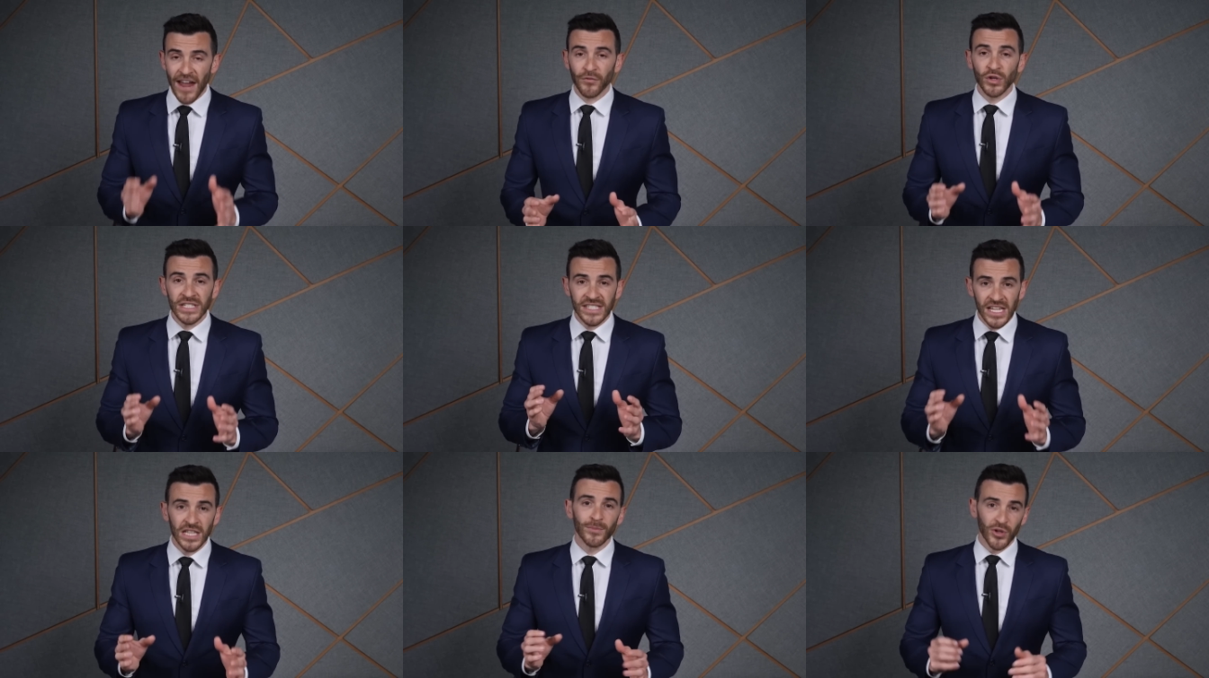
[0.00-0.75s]
every
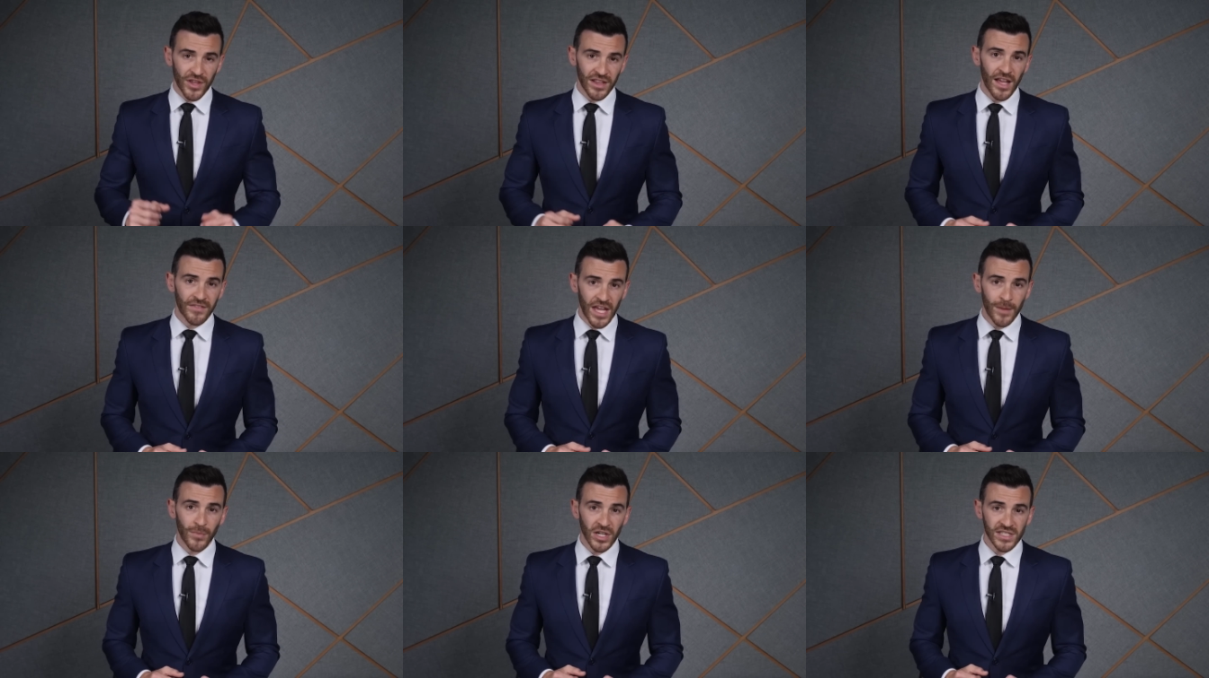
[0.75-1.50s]
syllable that left
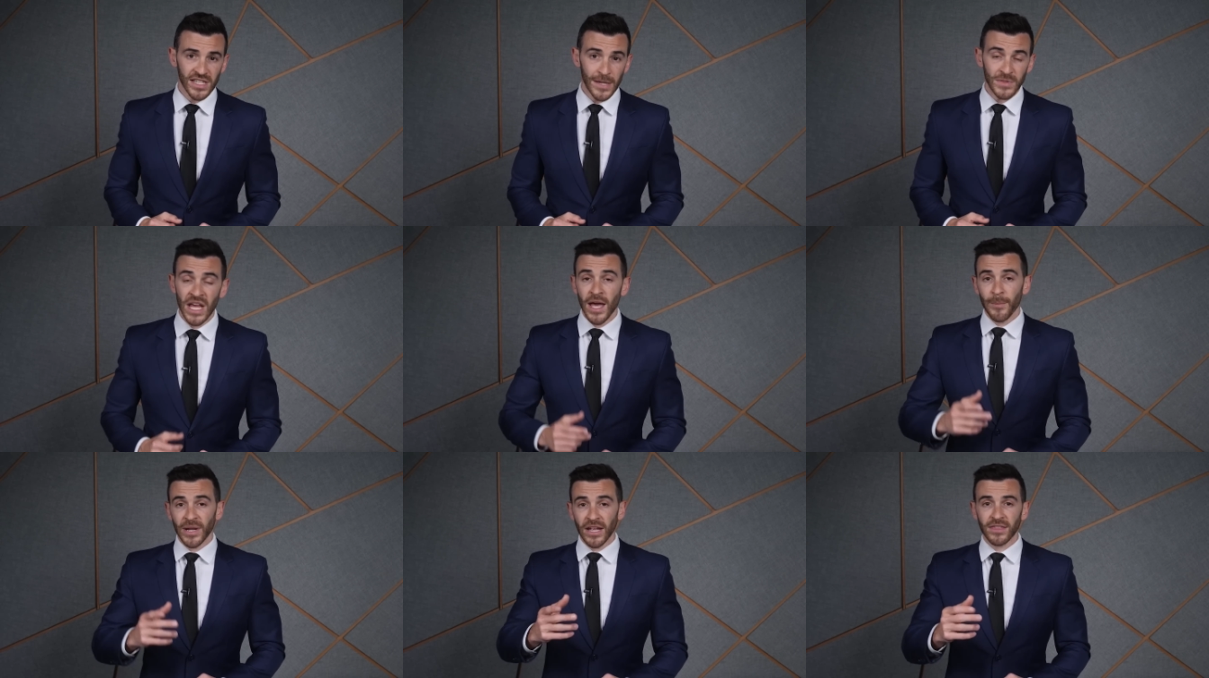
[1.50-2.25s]
Ken Buck's lips,
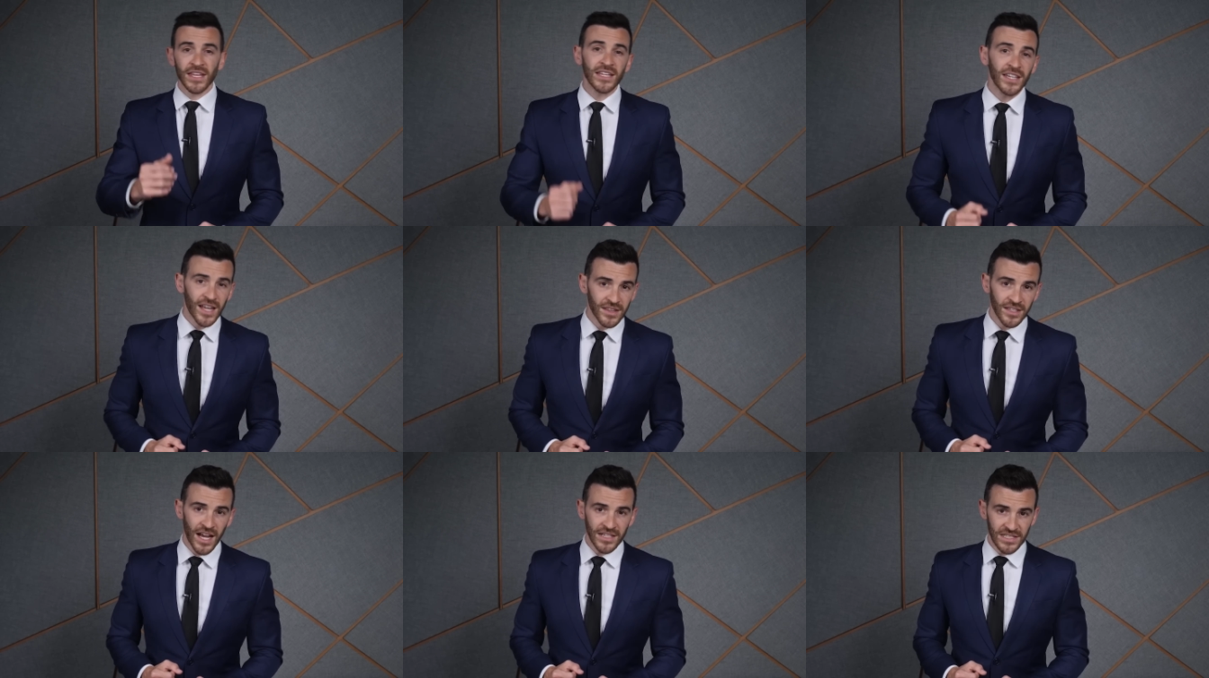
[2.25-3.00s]
but I think you
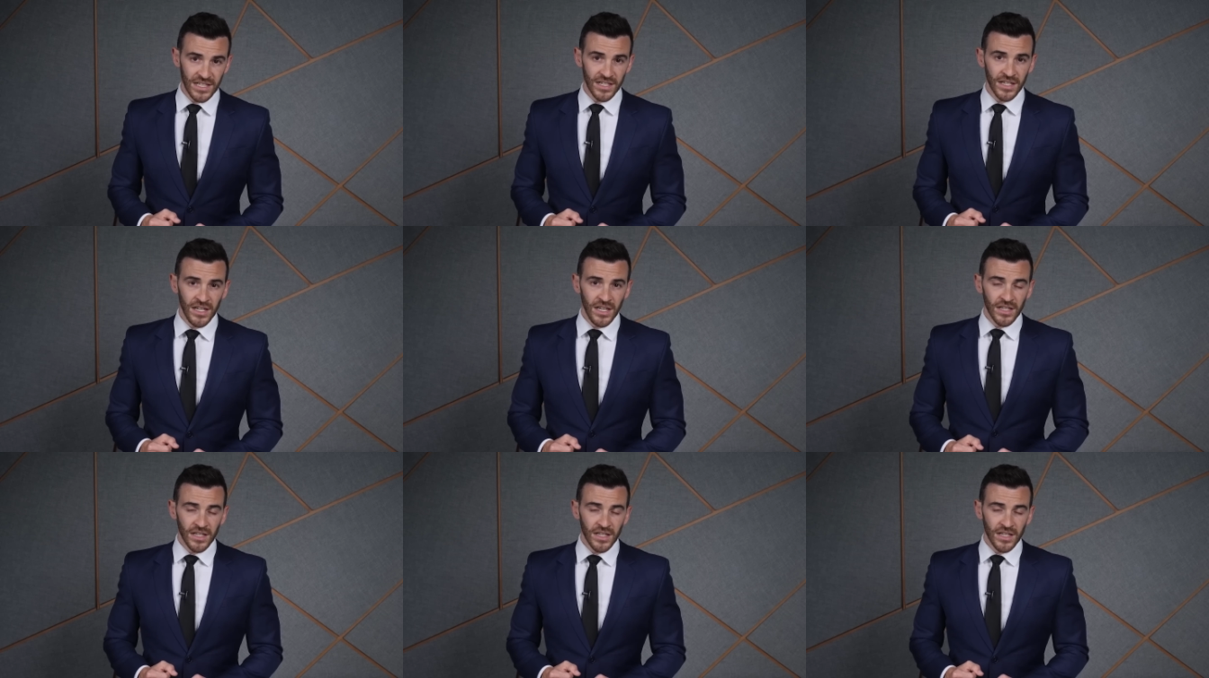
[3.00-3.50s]
get the idea.